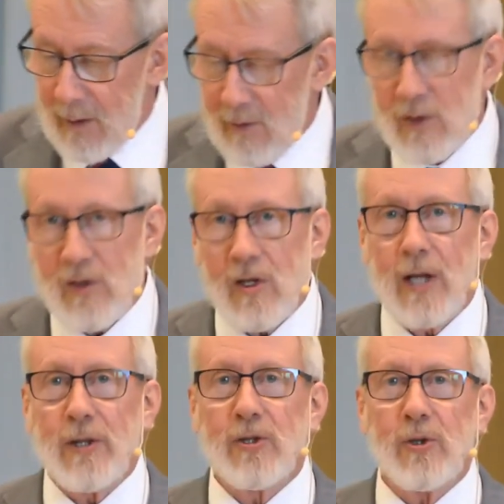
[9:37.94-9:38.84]
She
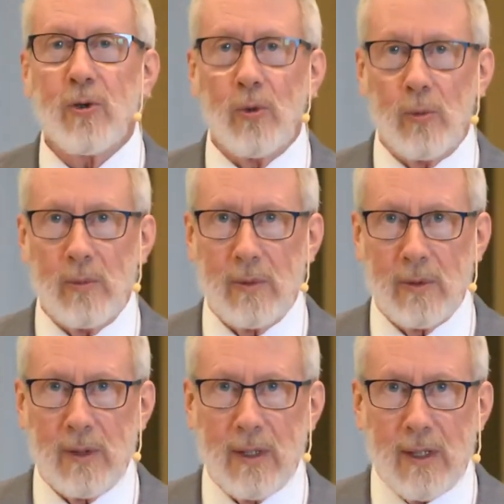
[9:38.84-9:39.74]
saw the tomb
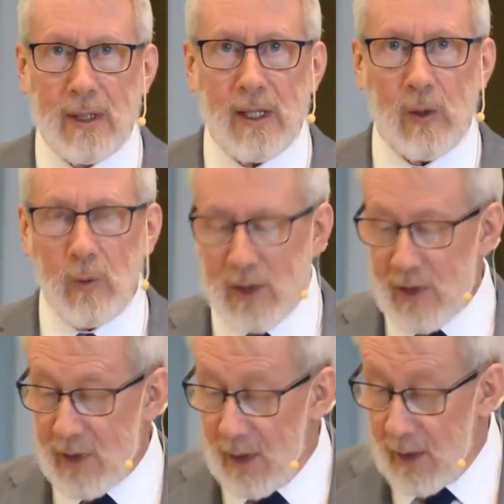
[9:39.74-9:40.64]
in
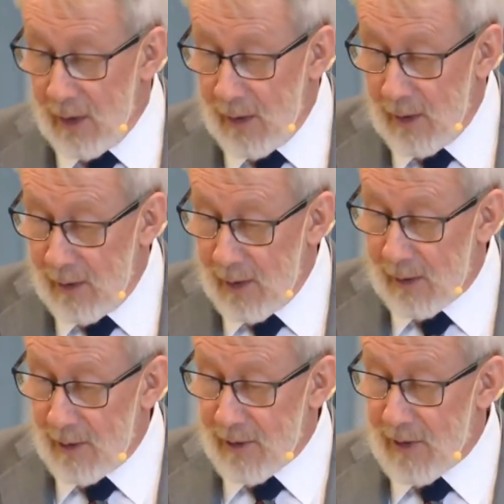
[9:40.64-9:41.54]
which
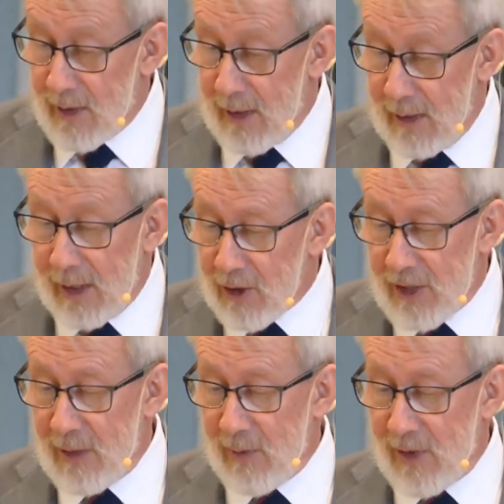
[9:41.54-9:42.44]
Nicholas,
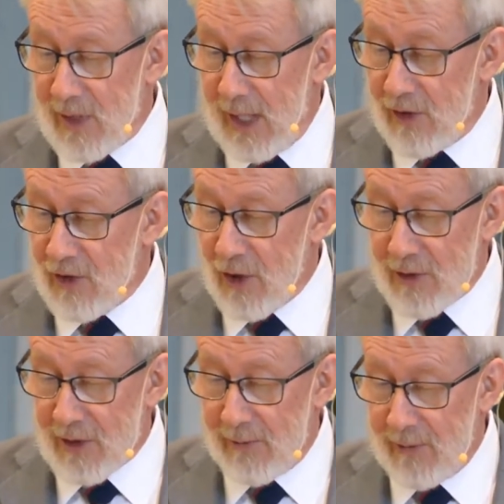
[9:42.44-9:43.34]
Nicodemus and
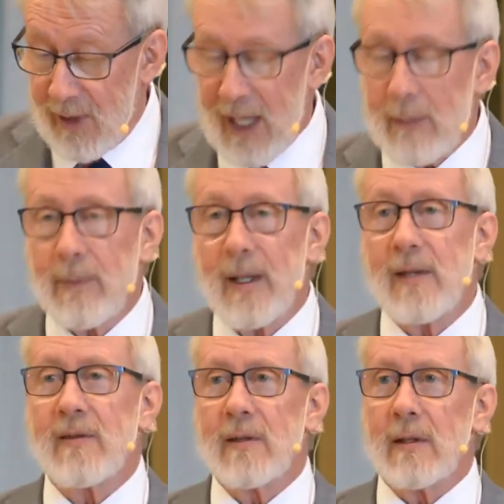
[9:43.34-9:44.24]
Joseph had
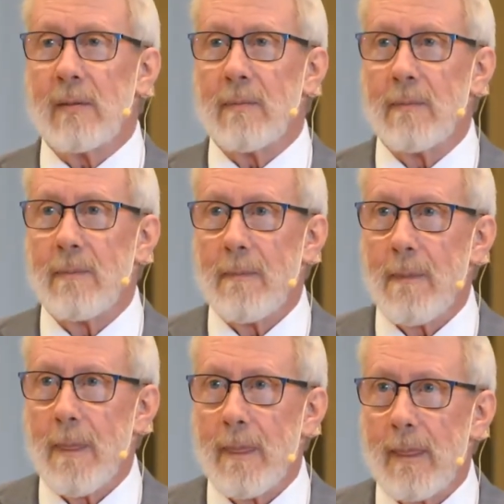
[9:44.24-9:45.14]
placed him.
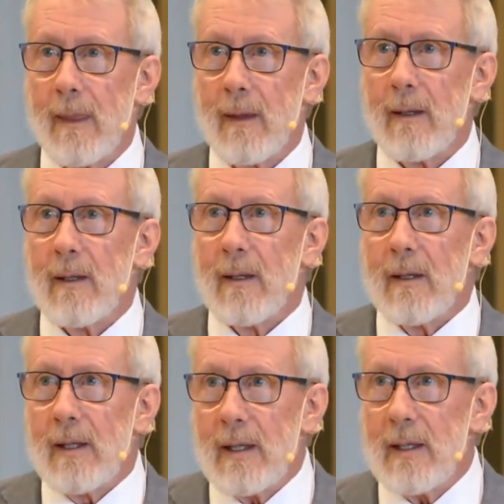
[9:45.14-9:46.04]

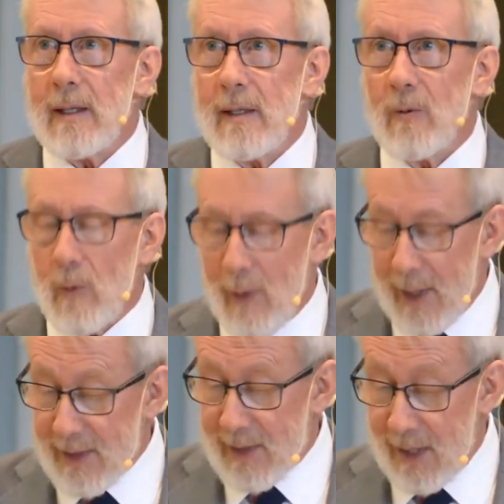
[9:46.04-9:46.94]
He
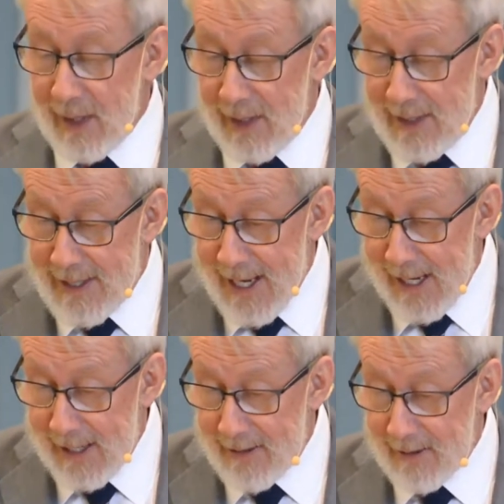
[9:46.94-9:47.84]
was
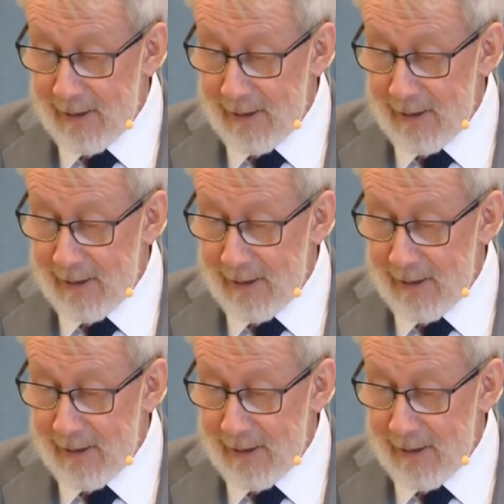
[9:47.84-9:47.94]
dead,